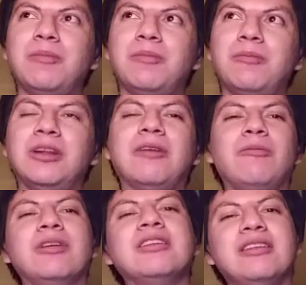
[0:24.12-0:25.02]
but like
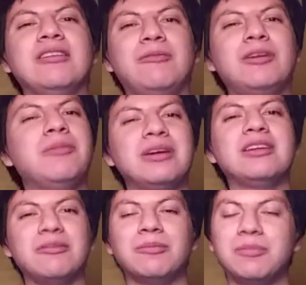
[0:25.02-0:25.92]
what am I
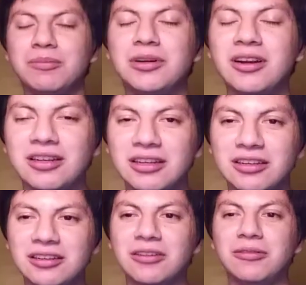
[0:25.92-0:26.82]
gonna put on it?
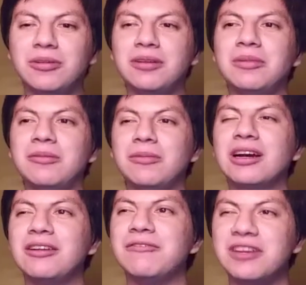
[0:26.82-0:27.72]
What
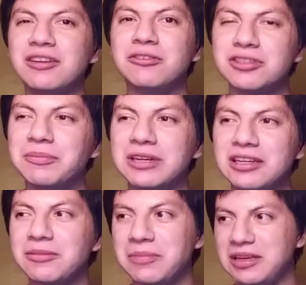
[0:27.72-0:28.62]
kind of videos am I
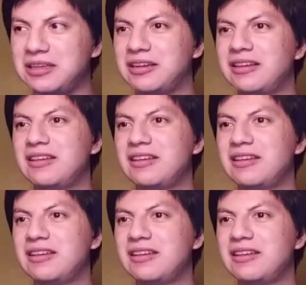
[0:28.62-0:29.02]
gonna make?